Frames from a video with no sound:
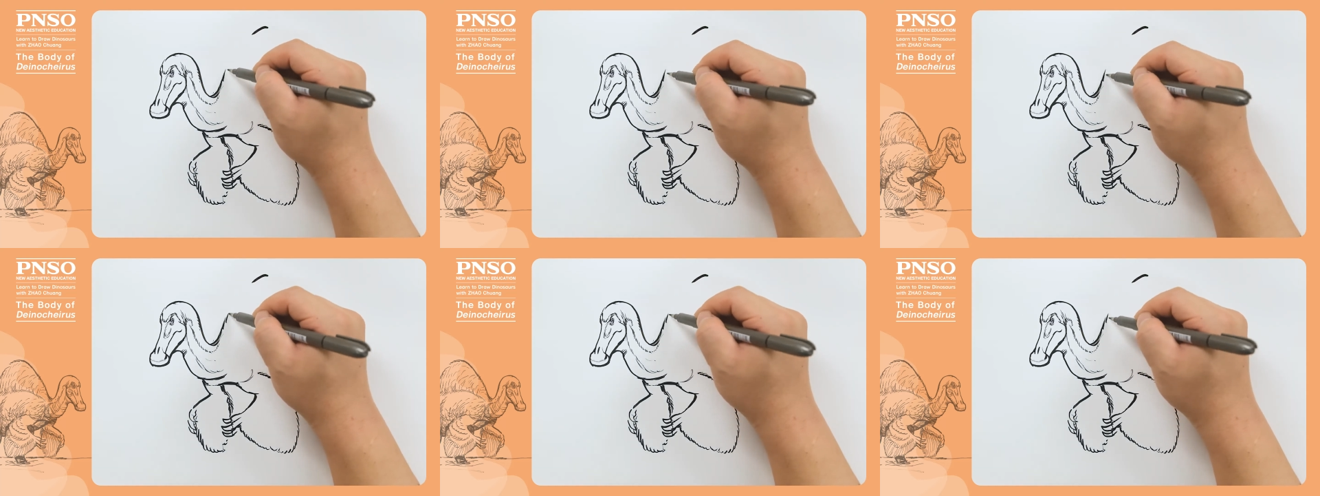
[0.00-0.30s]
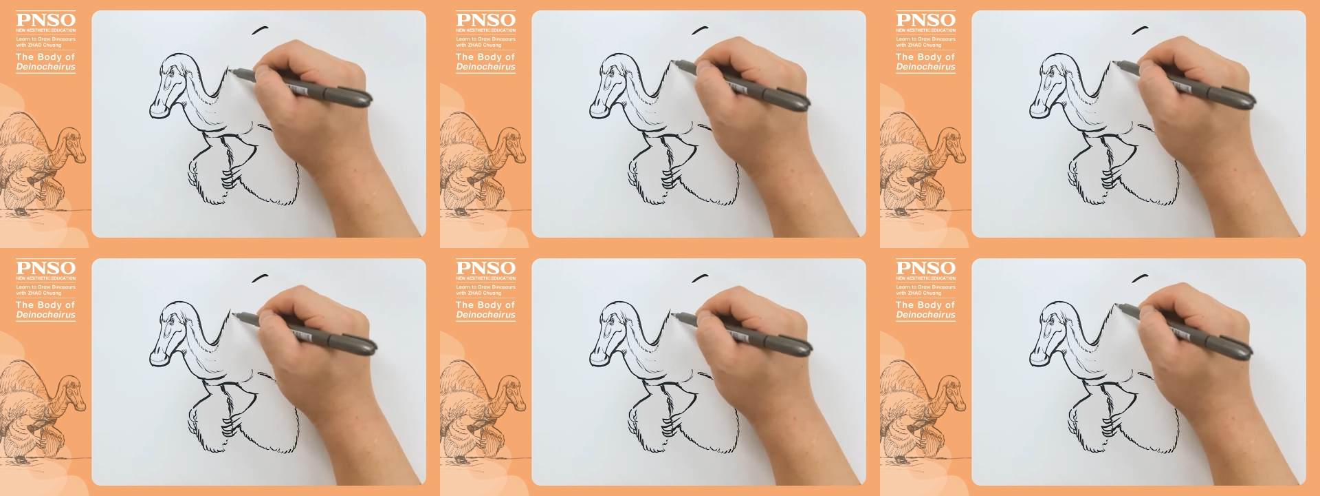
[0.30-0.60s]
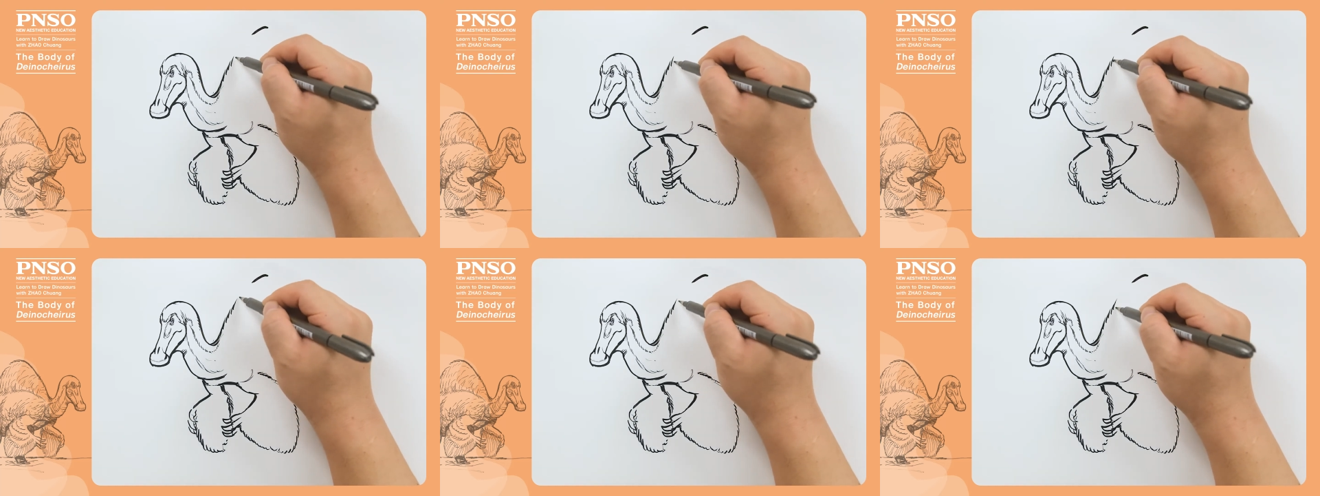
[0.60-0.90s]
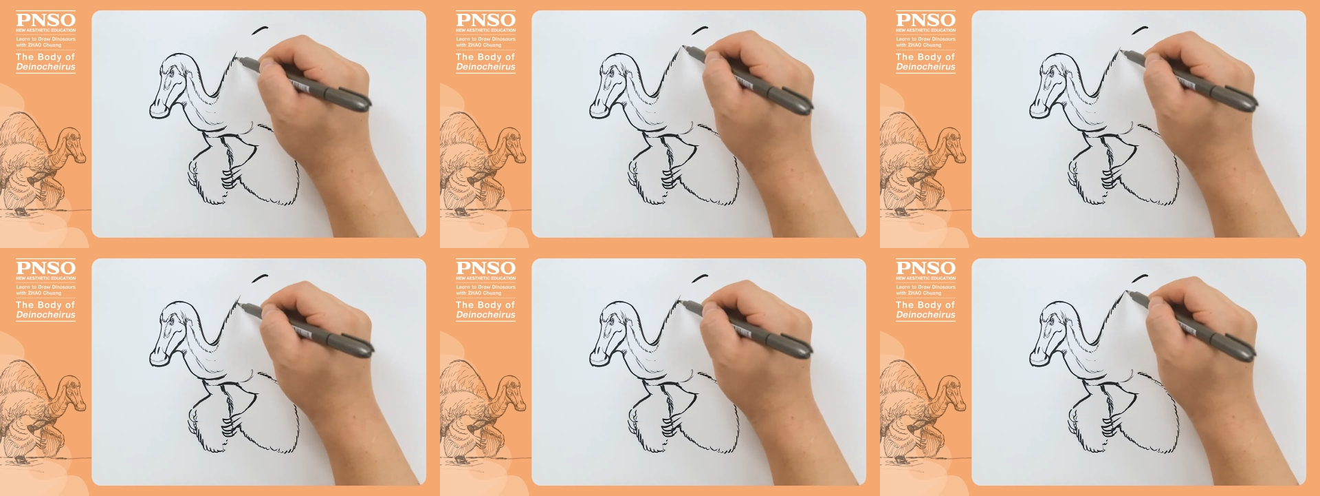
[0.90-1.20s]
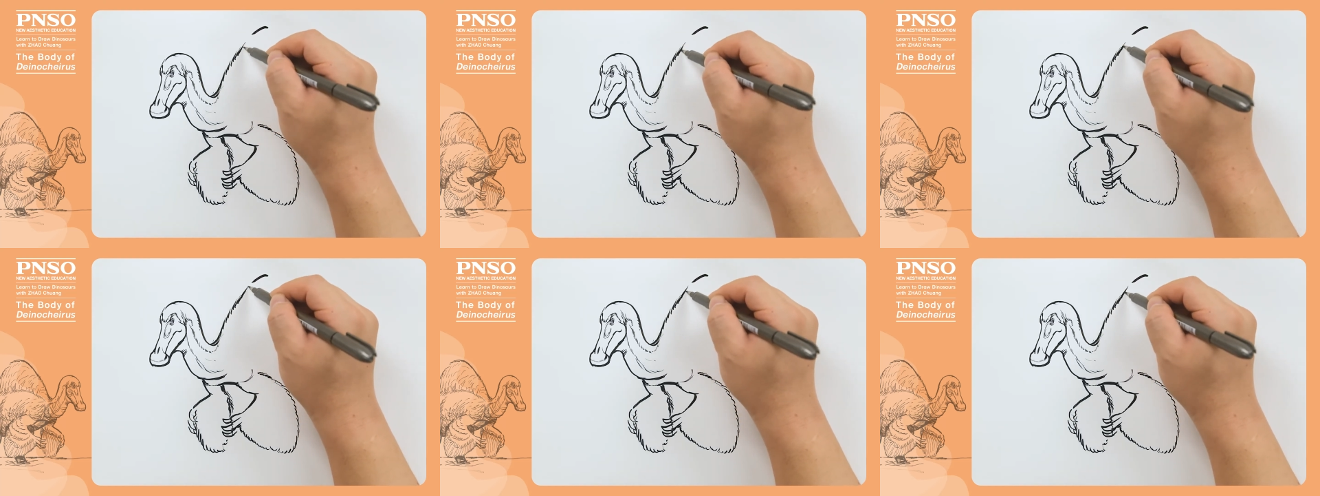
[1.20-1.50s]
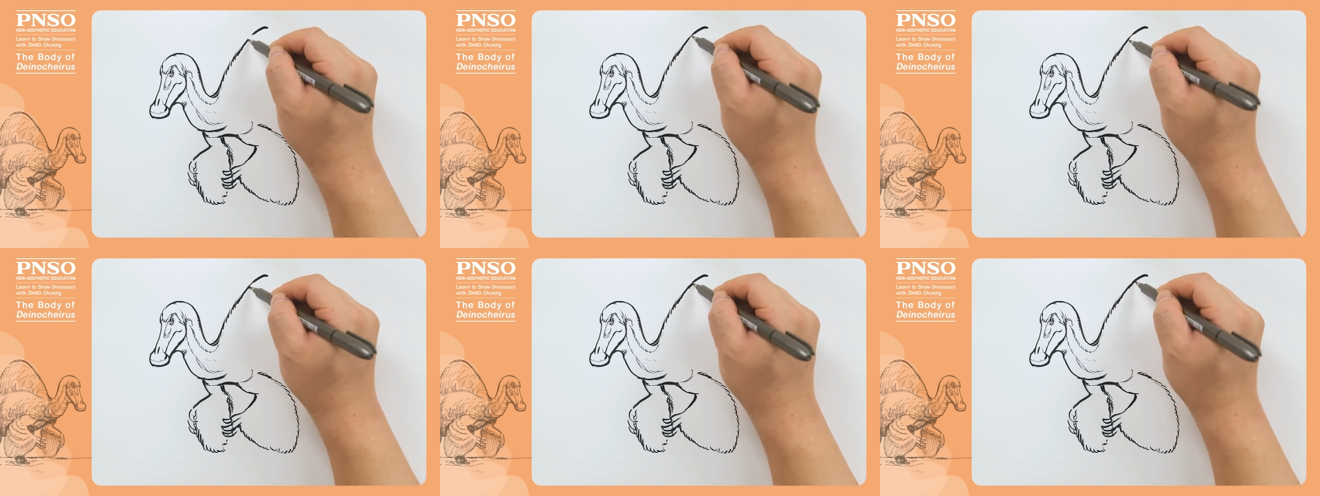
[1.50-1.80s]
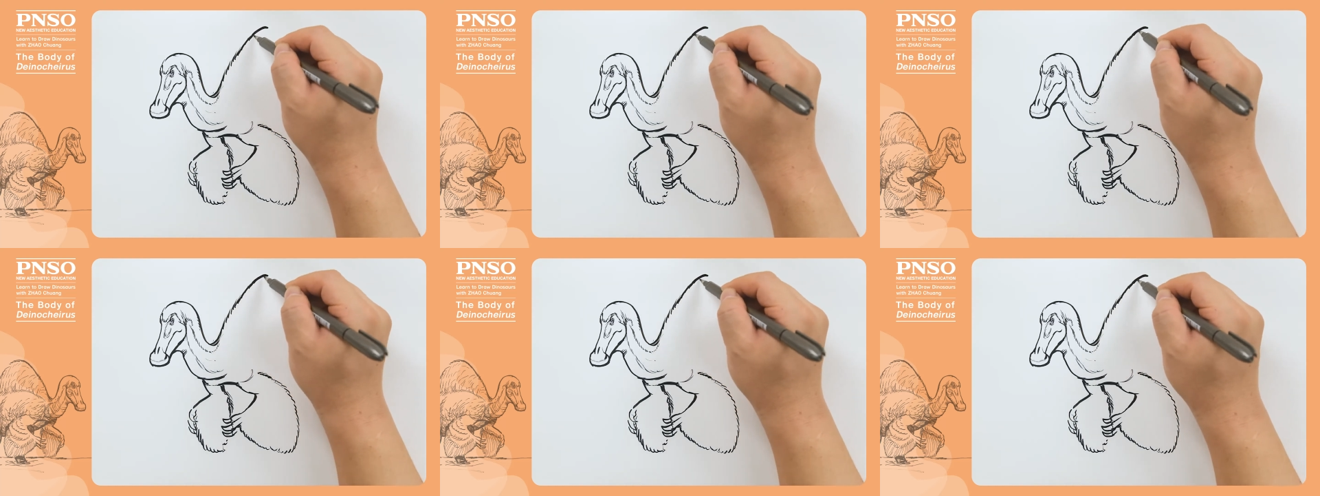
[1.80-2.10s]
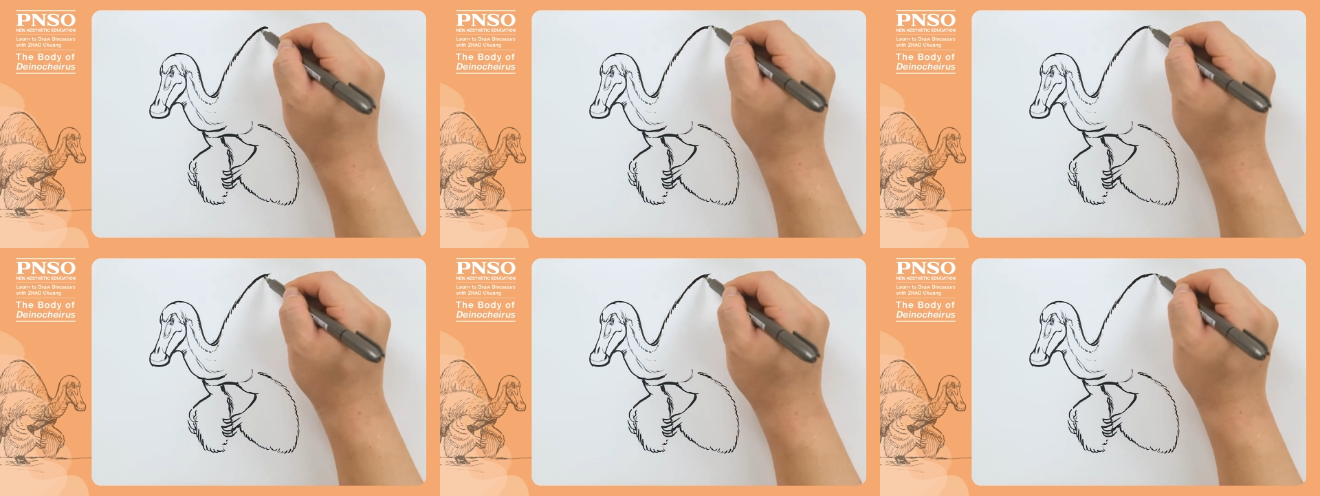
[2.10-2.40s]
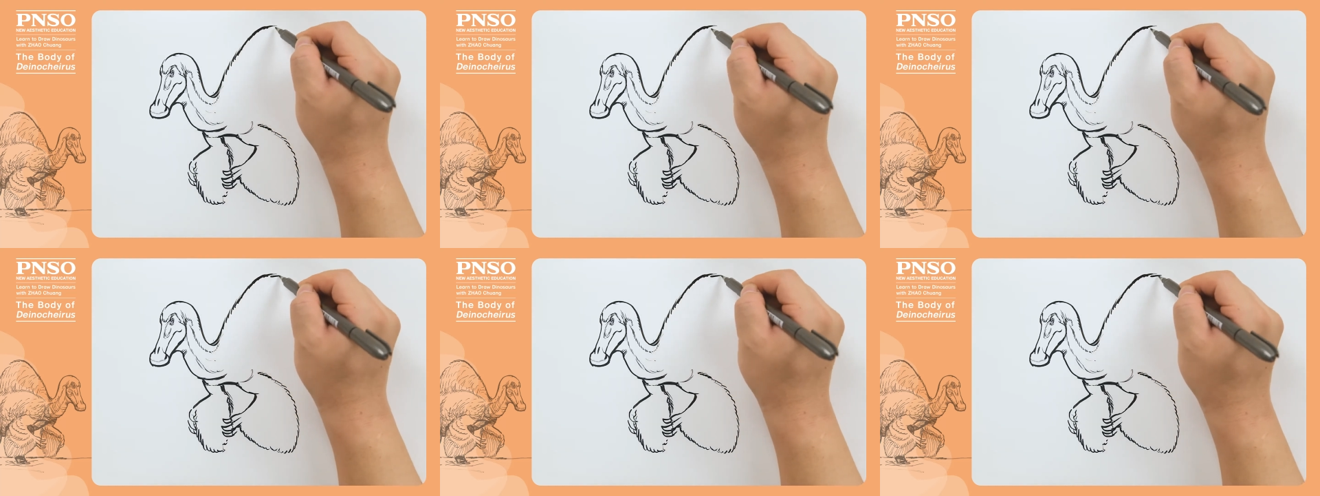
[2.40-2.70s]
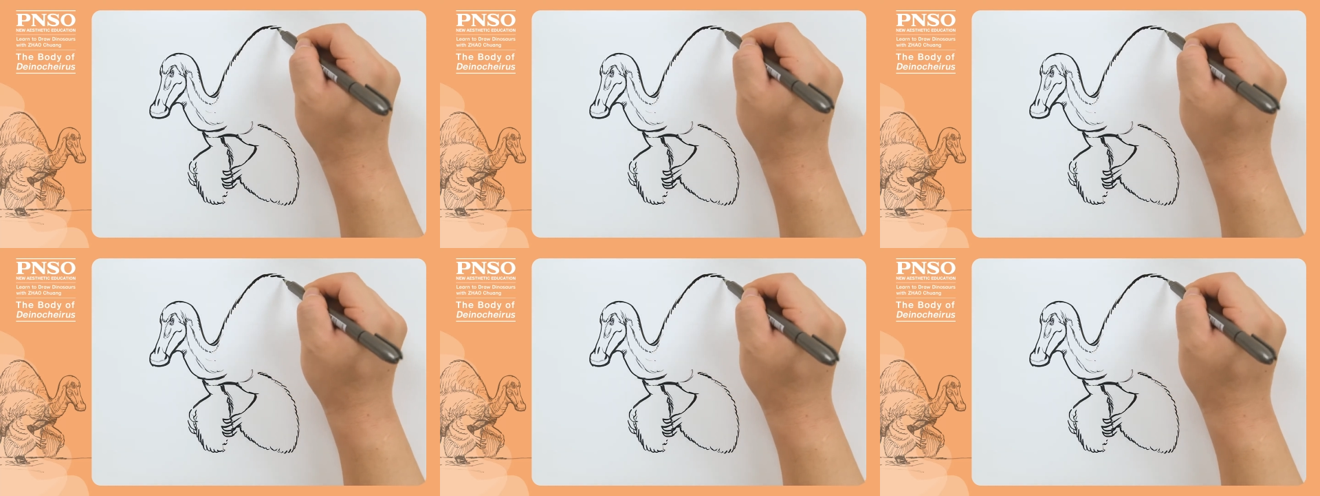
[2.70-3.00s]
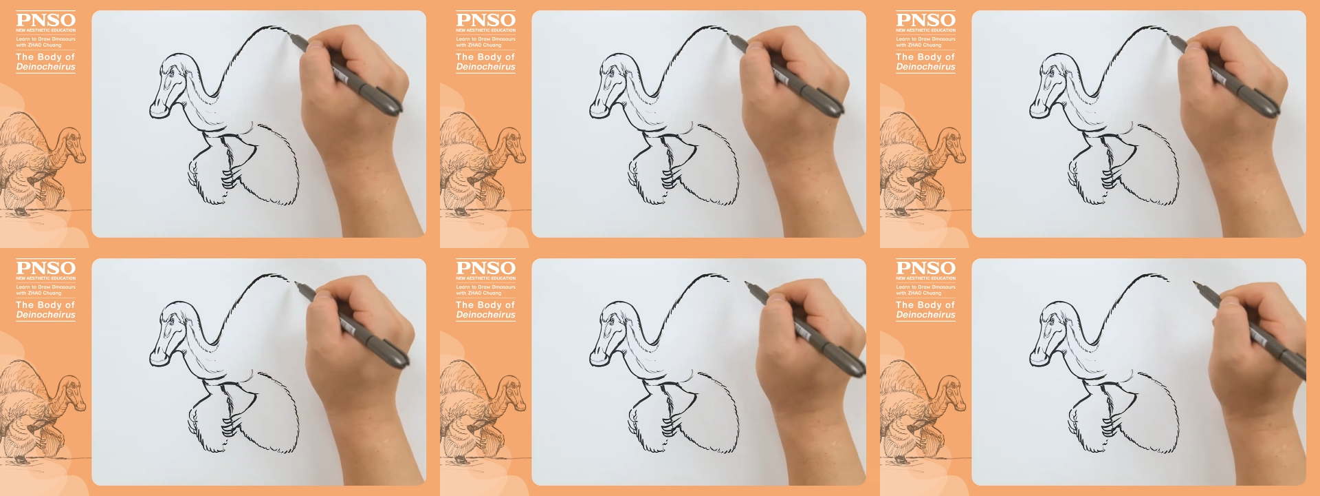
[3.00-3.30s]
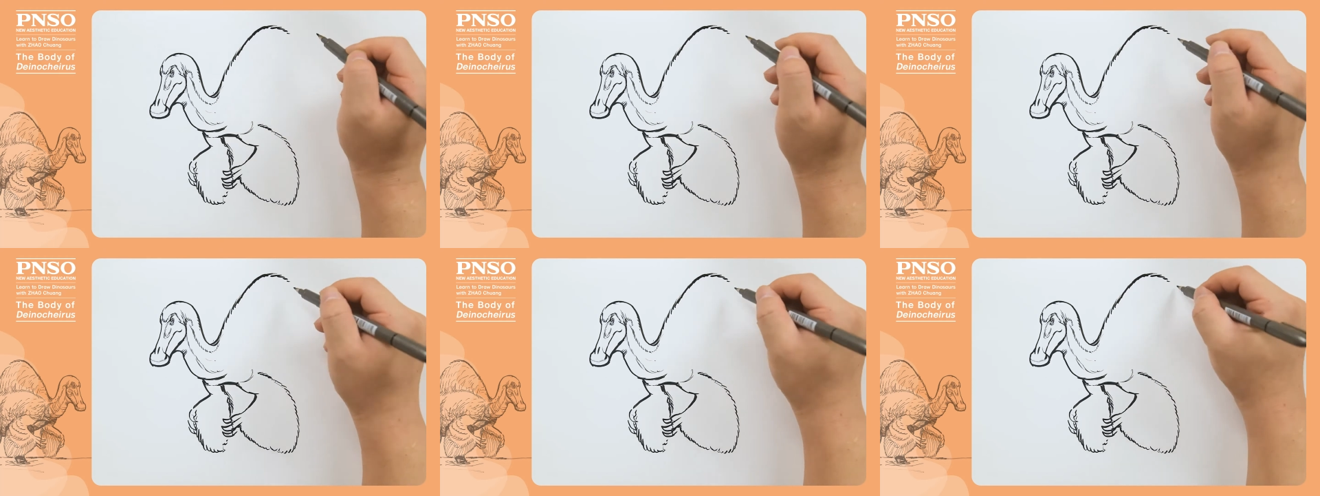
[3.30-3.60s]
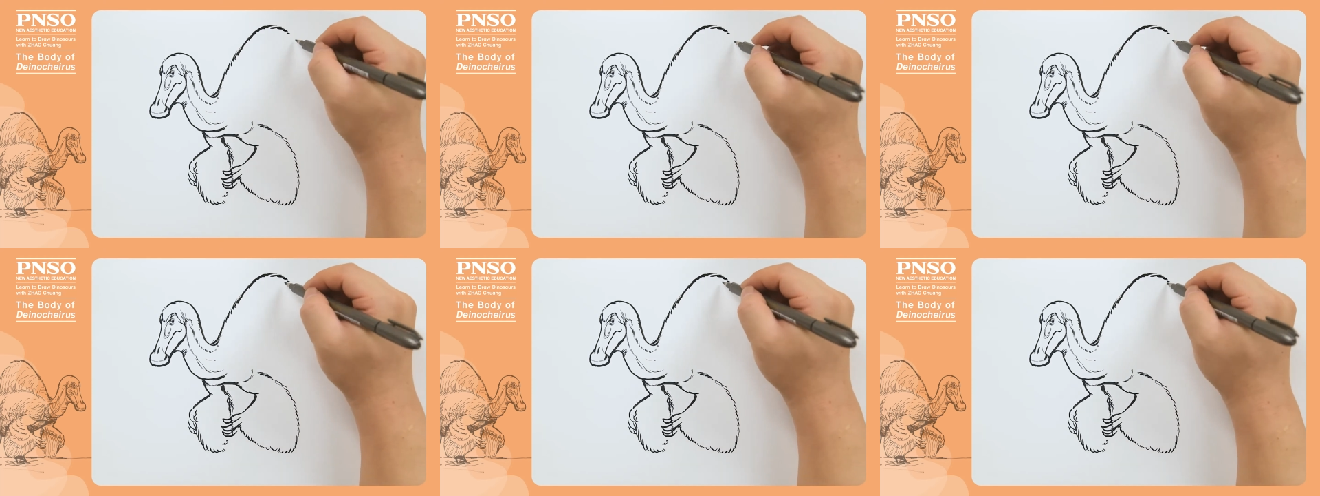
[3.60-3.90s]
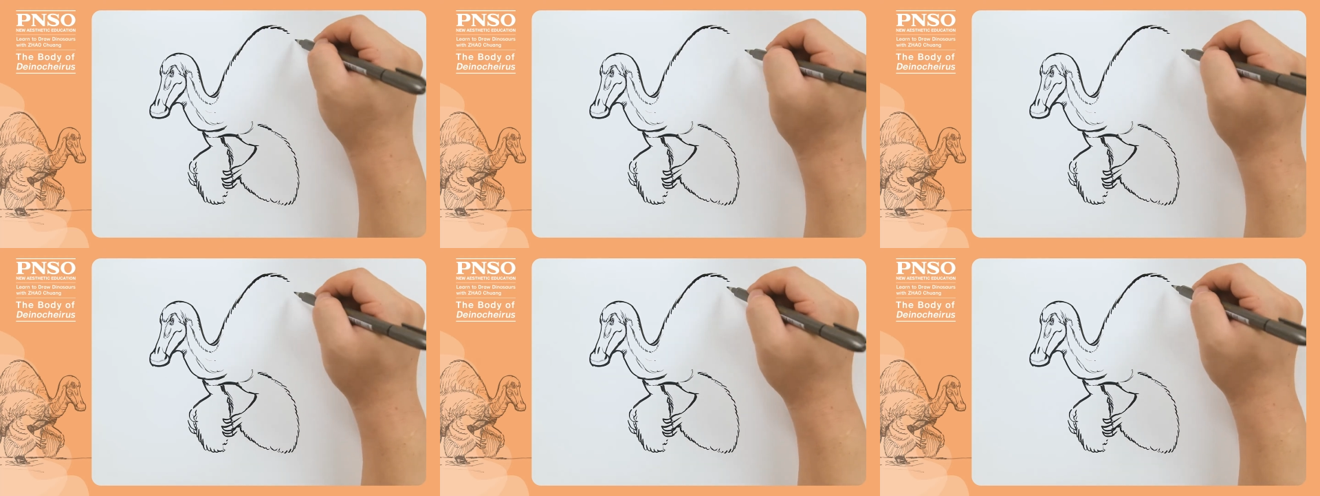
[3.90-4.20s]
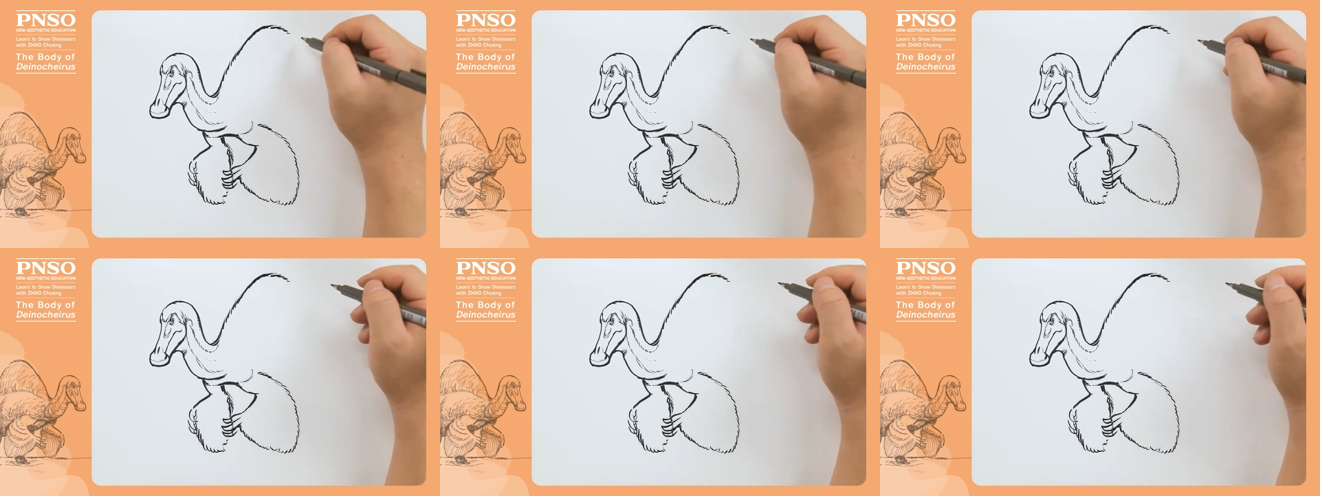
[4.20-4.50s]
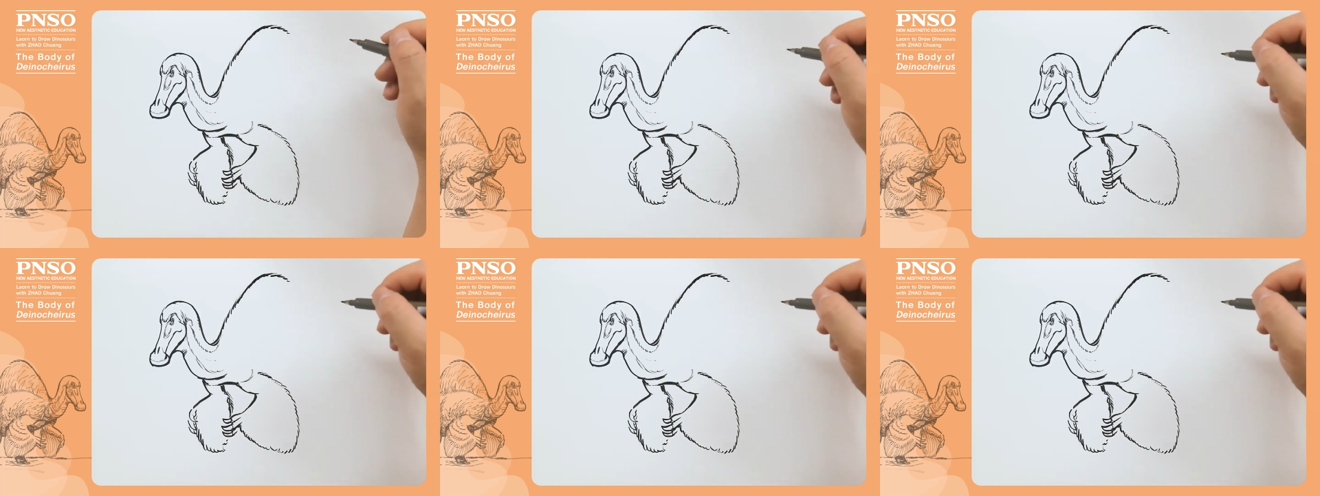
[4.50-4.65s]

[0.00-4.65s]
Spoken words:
[unreadable: no face in view]